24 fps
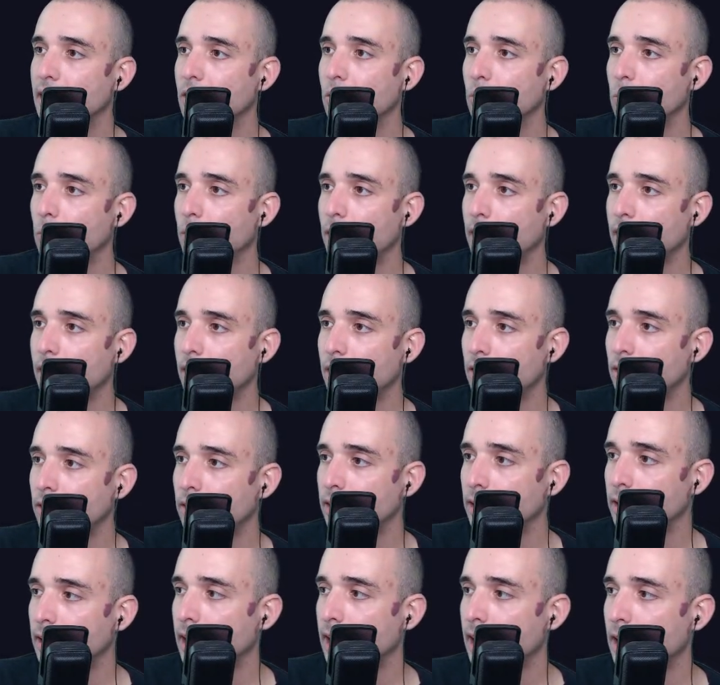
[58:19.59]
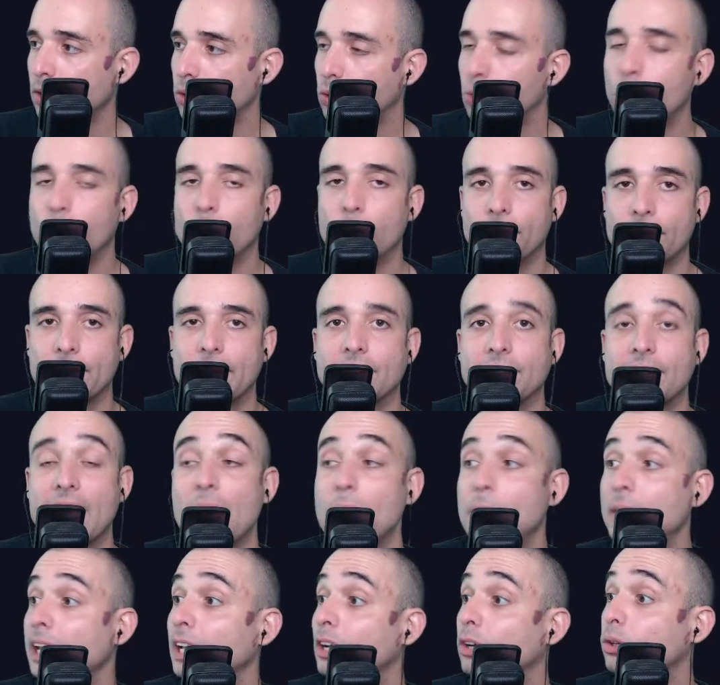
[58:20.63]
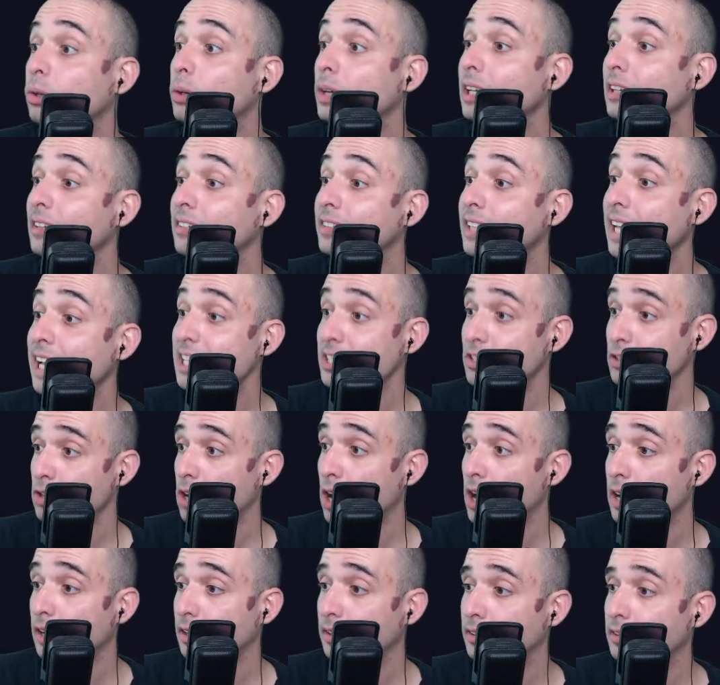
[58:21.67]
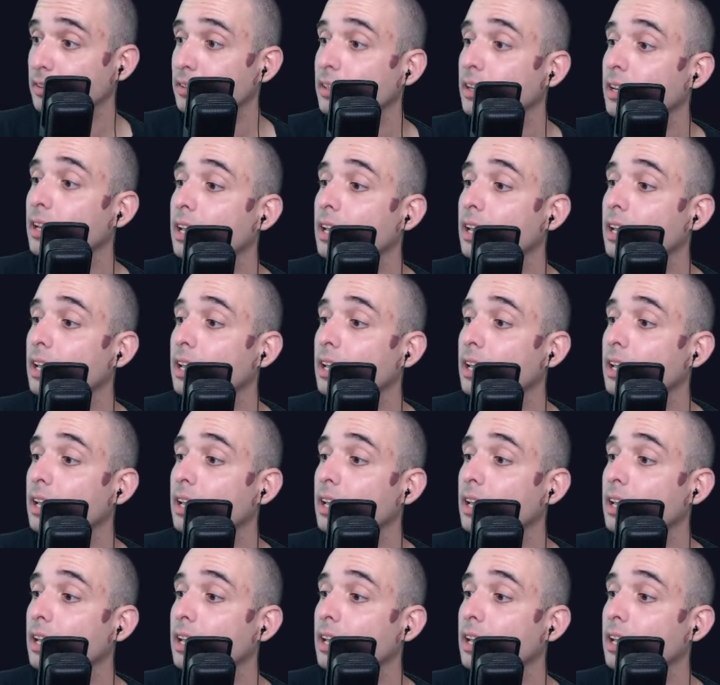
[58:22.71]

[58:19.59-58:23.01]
where cool things happen, including stage talks.